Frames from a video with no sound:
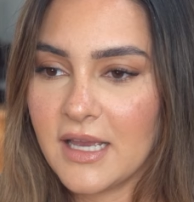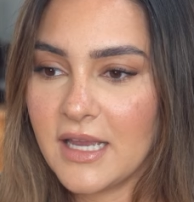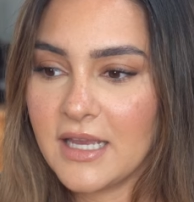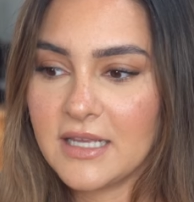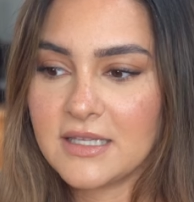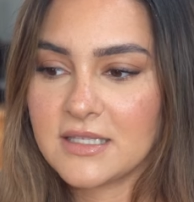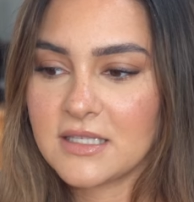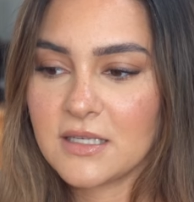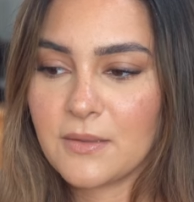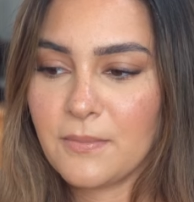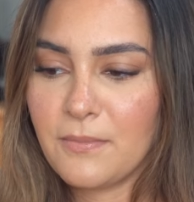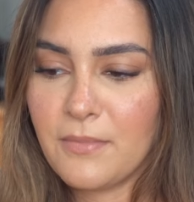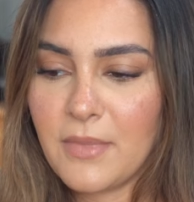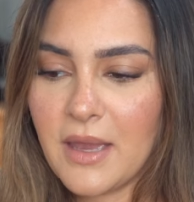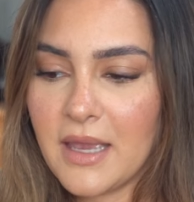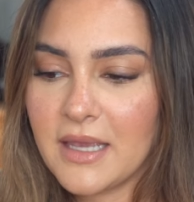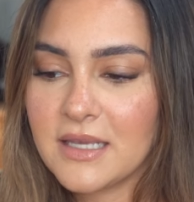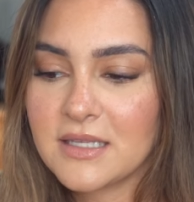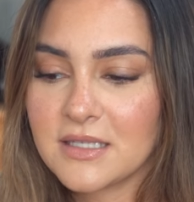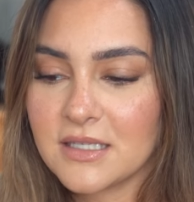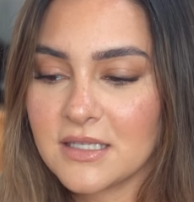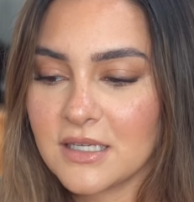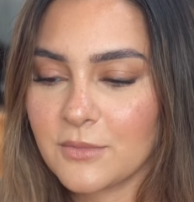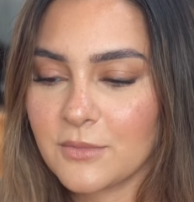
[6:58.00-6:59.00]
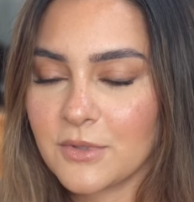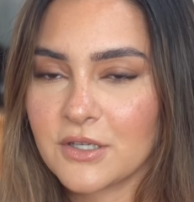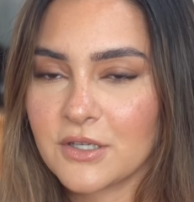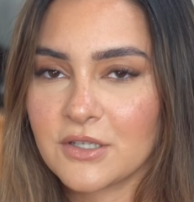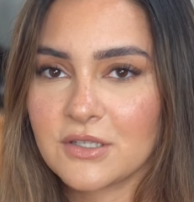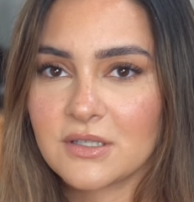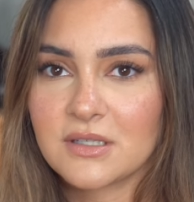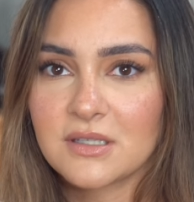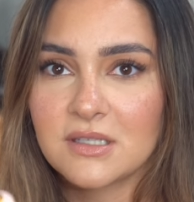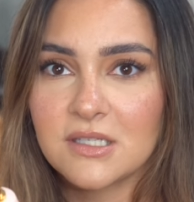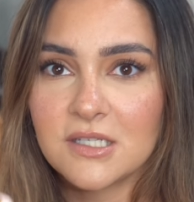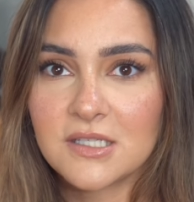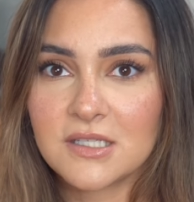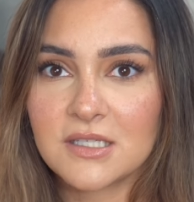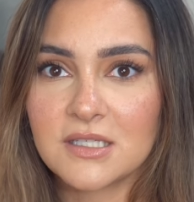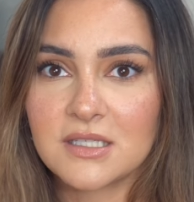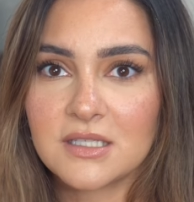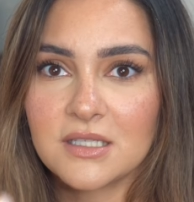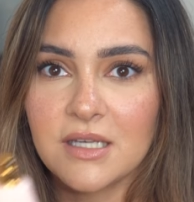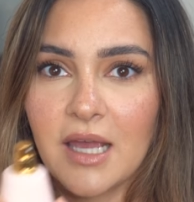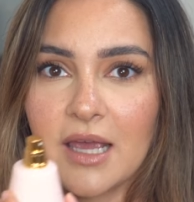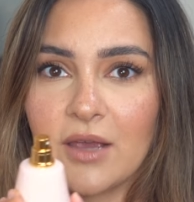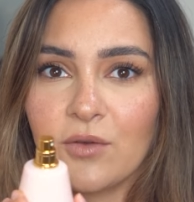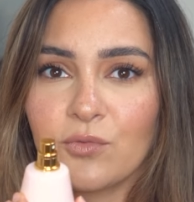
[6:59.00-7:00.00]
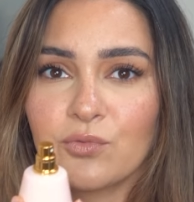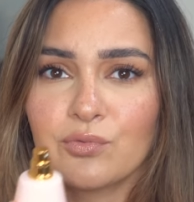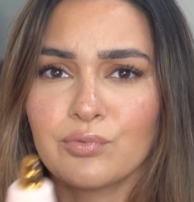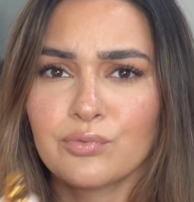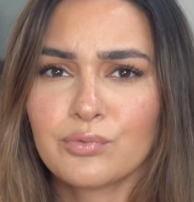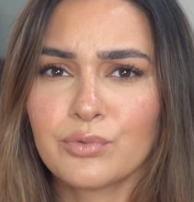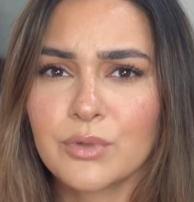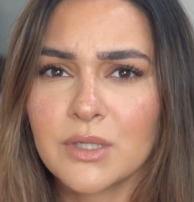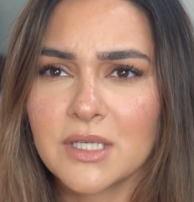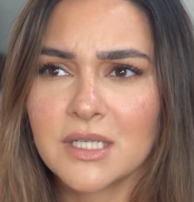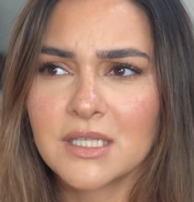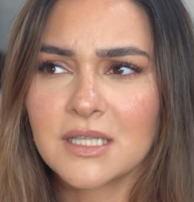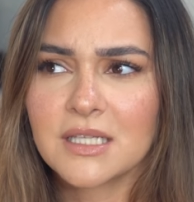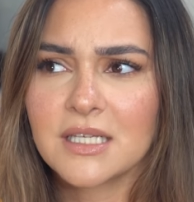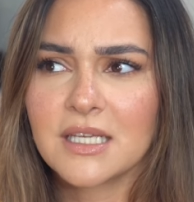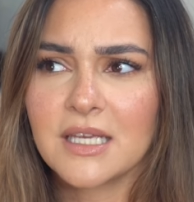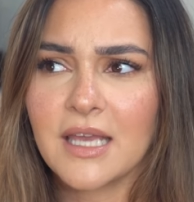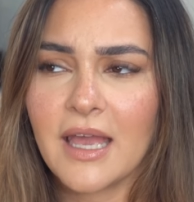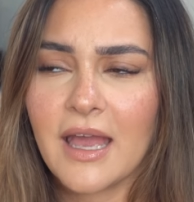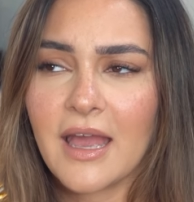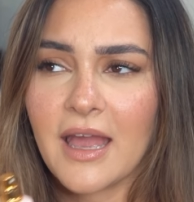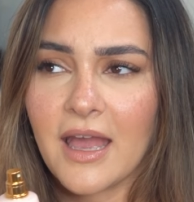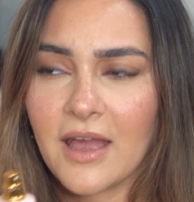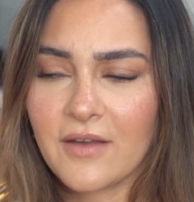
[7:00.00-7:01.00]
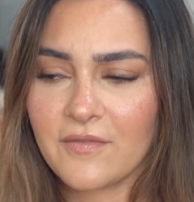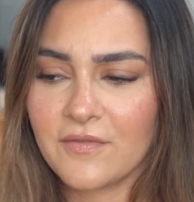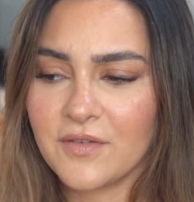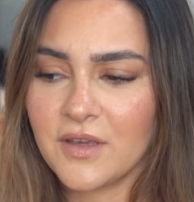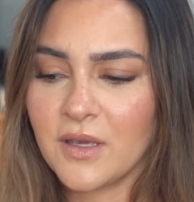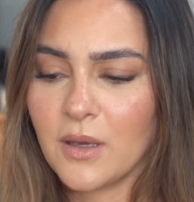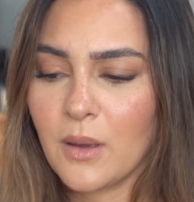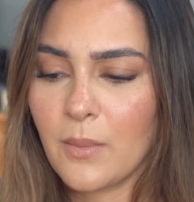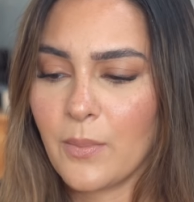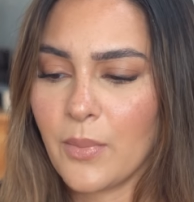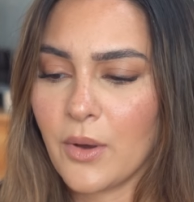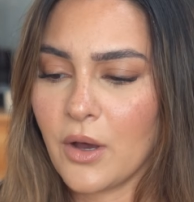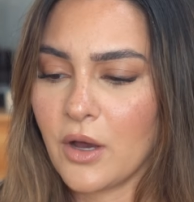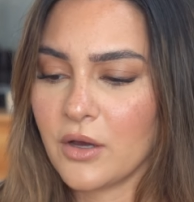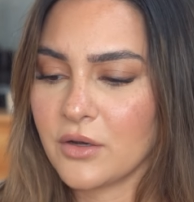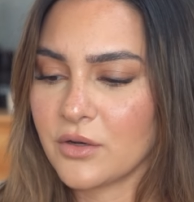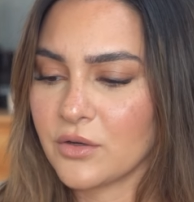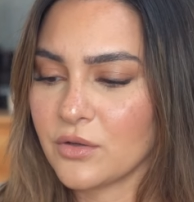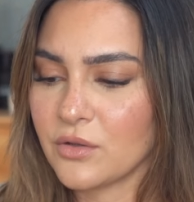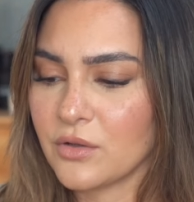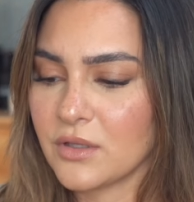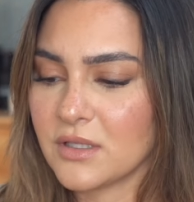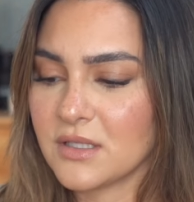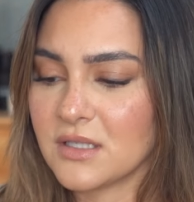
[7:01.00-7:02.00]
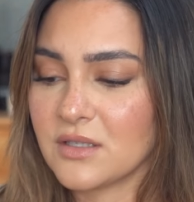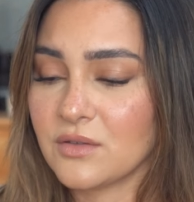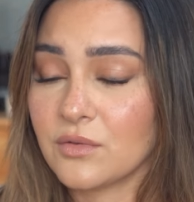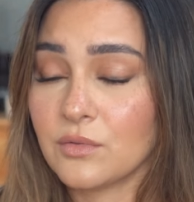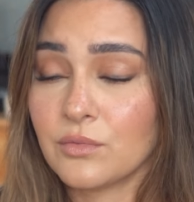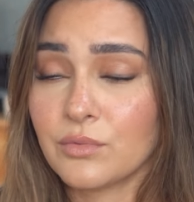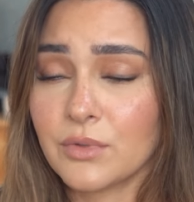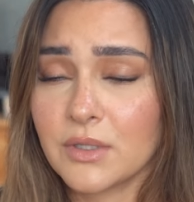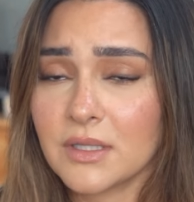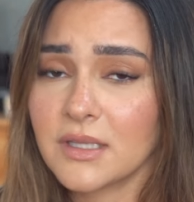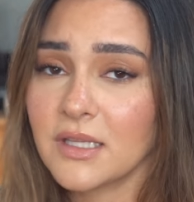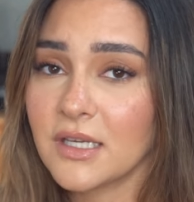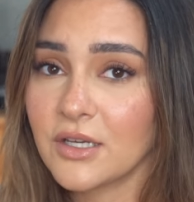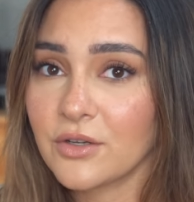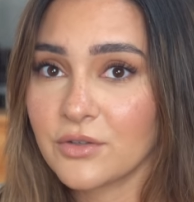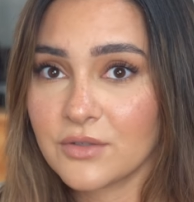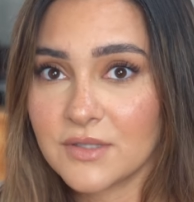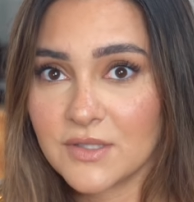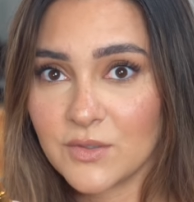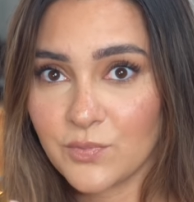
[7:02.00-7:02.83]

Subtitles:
it's amazing because this is a really heavy bottle. It's a really good